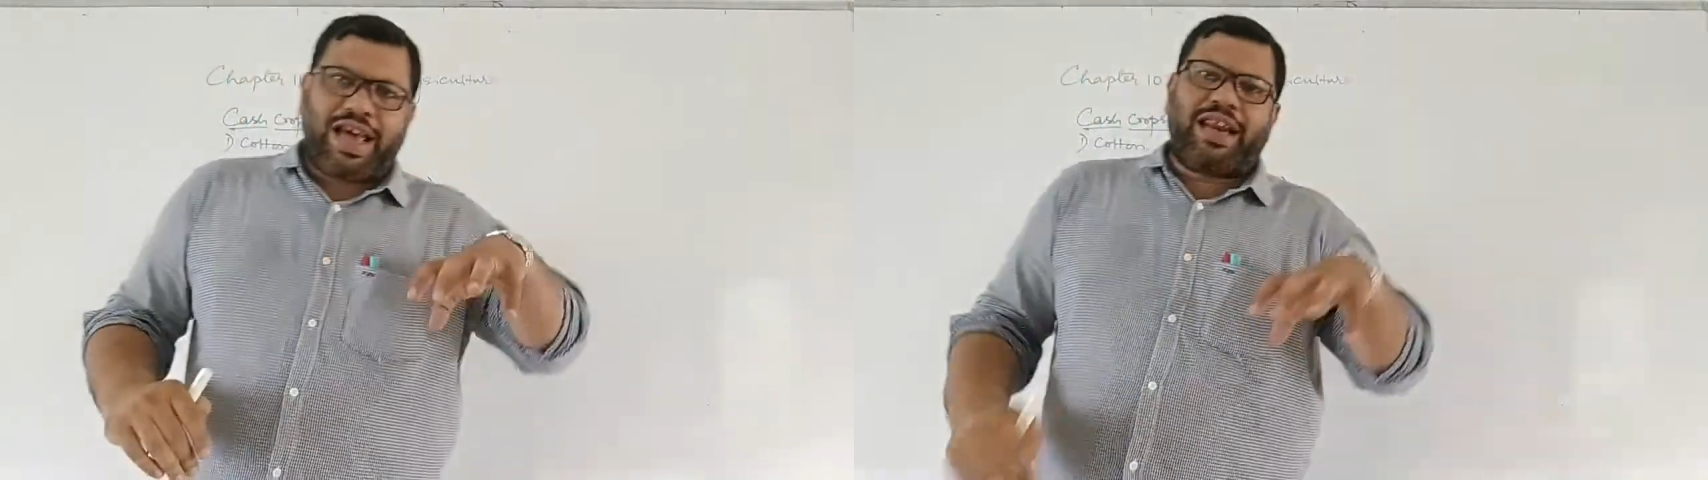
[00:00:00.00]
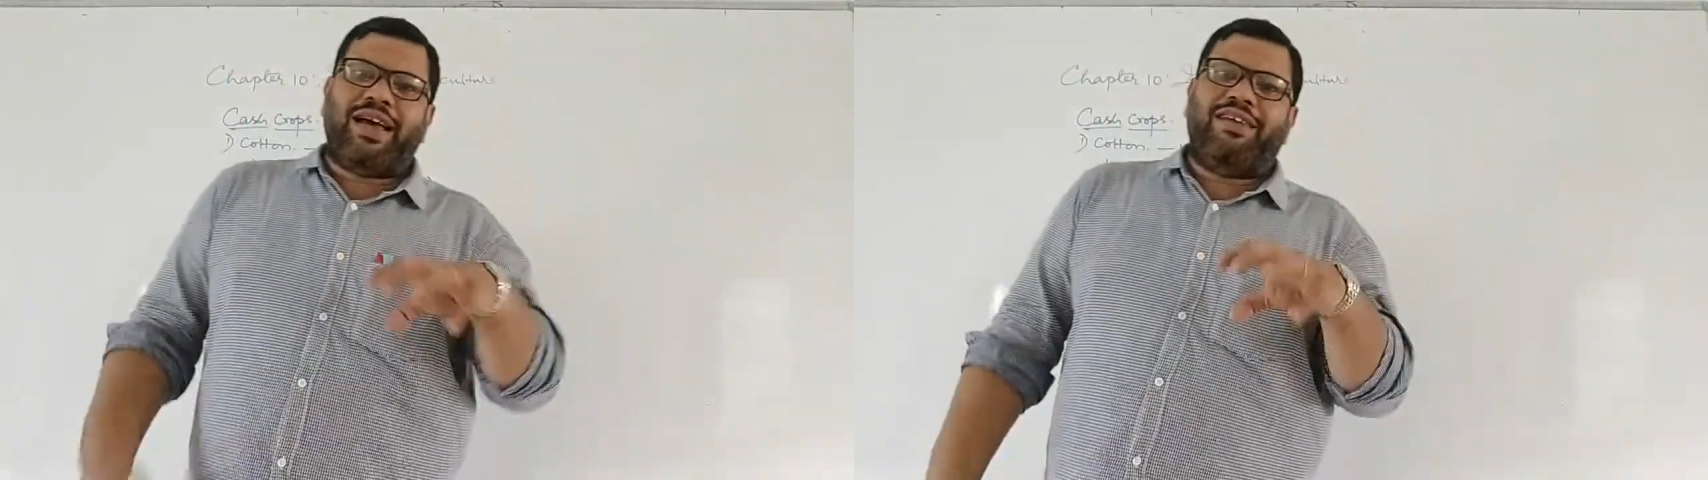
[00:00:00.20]

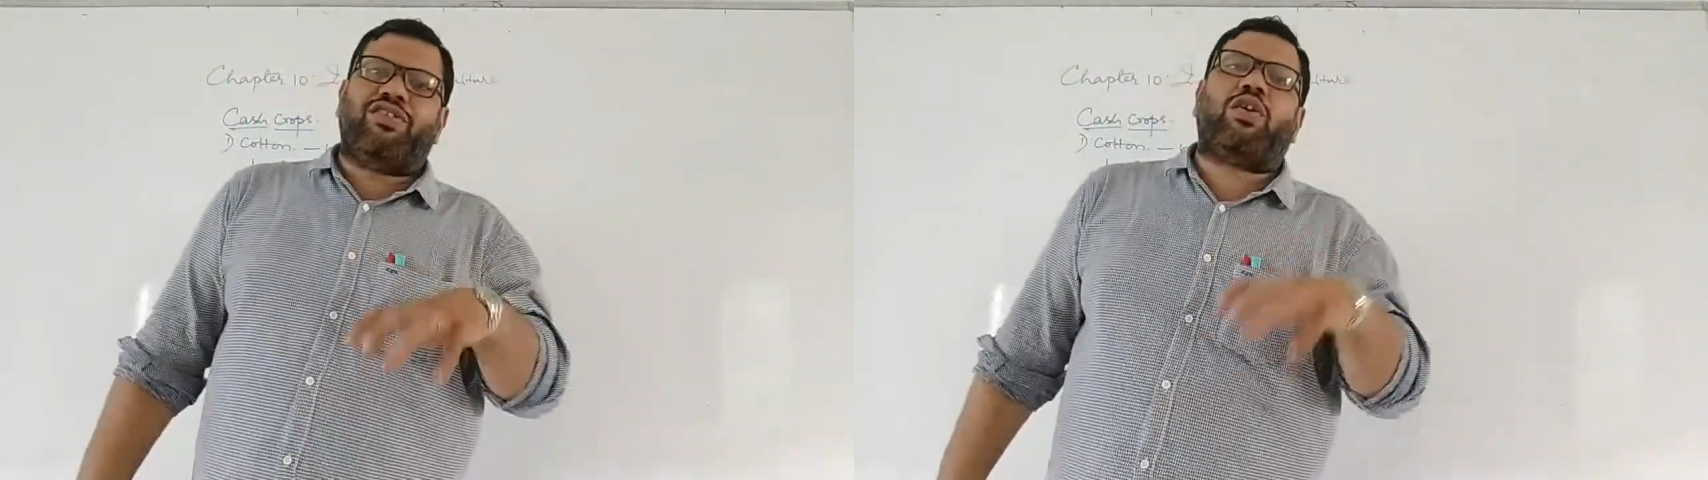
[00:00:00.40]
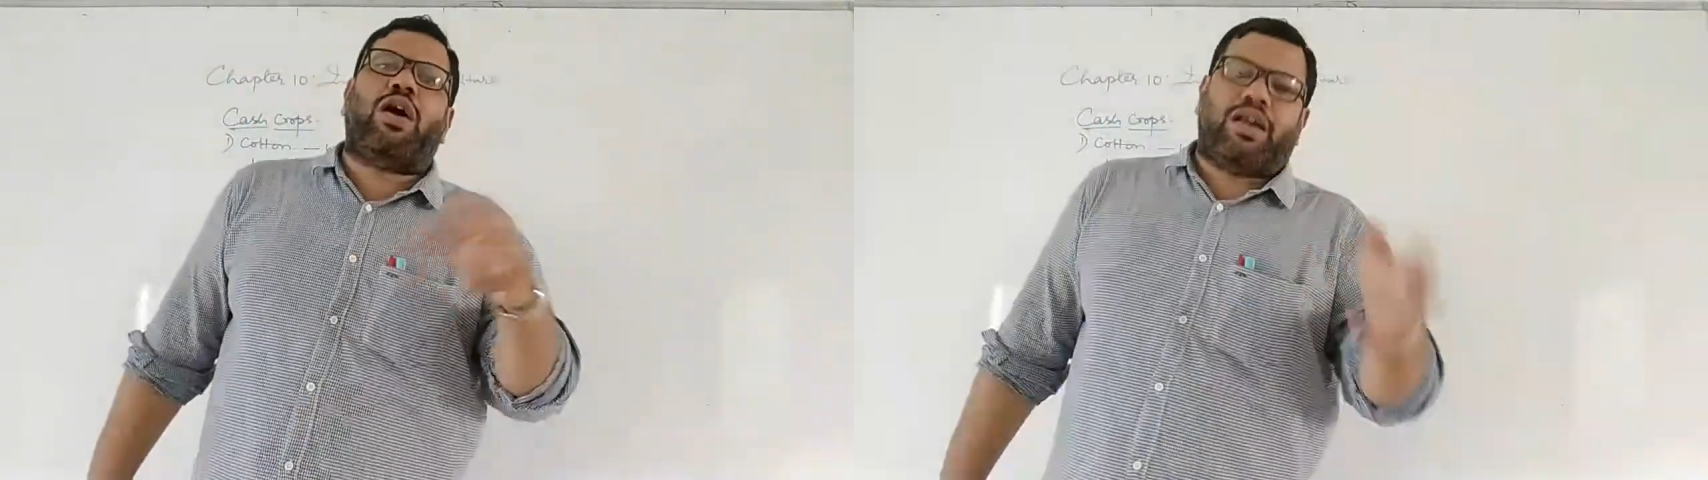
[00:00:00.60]
area
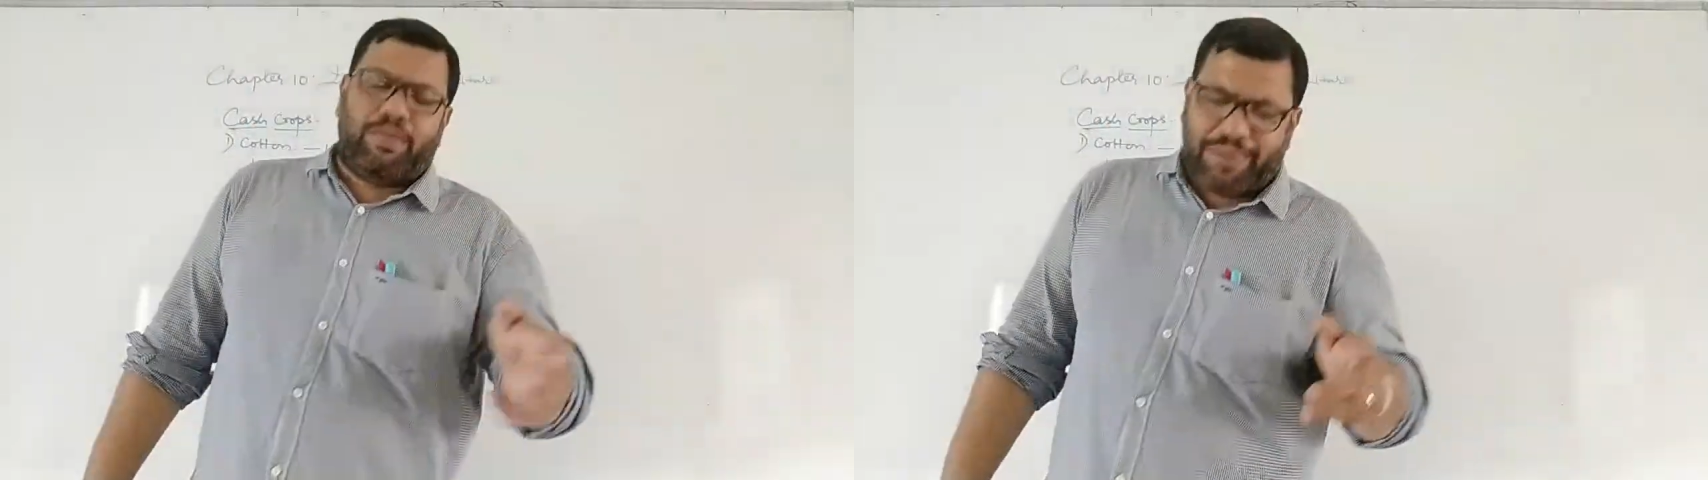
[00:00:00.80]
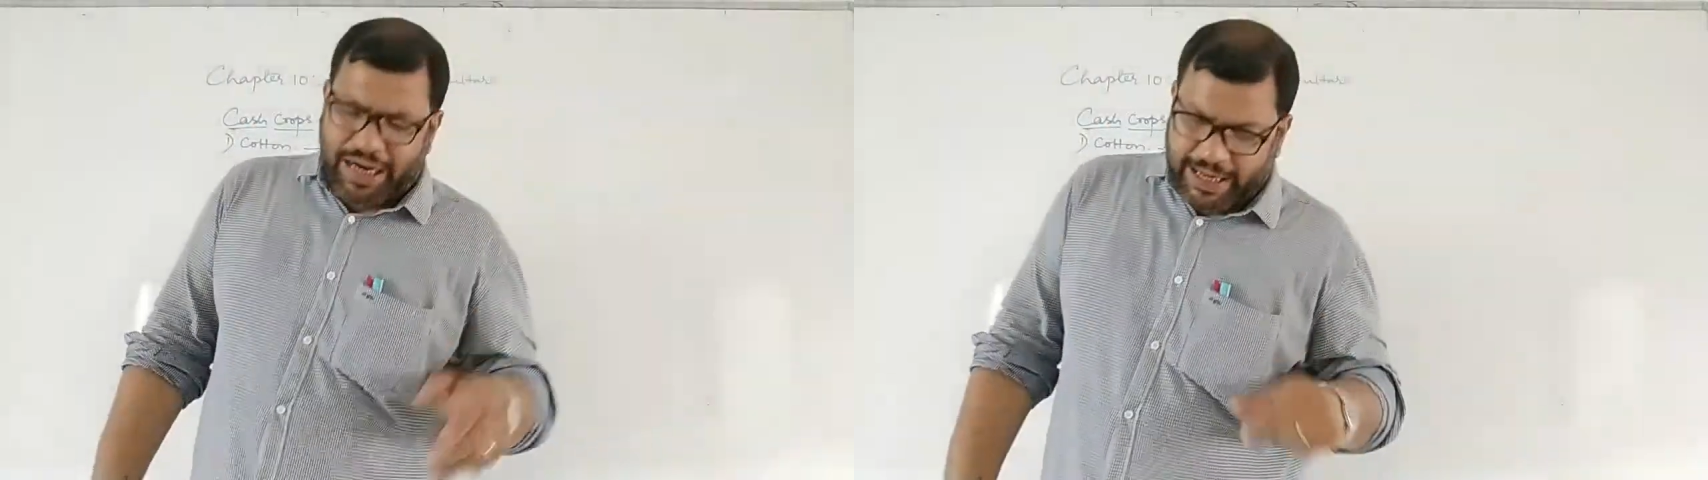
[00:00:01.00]
as a
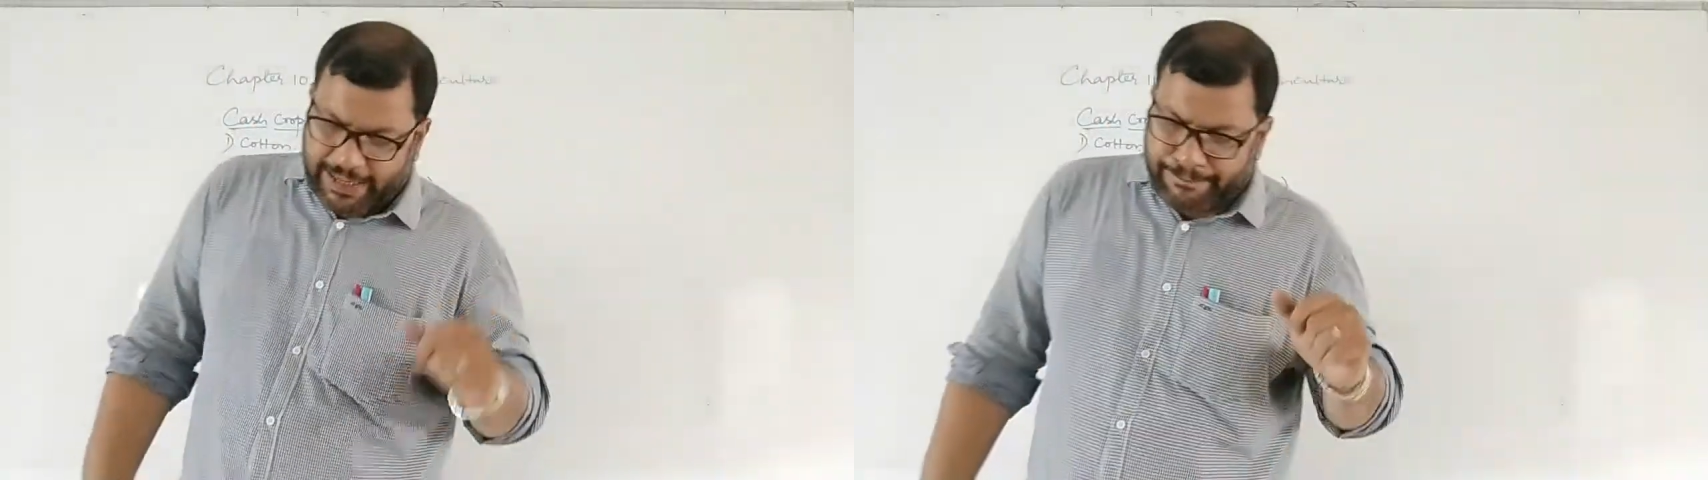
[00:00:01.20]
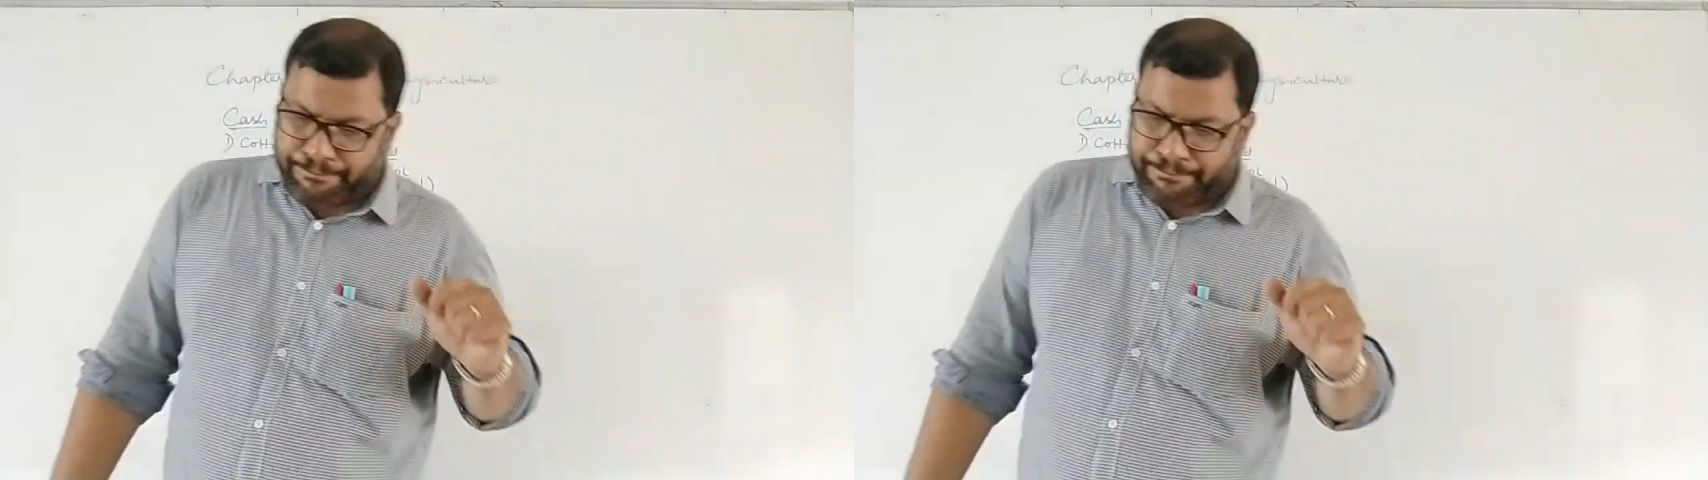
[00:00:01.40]
cotton belt.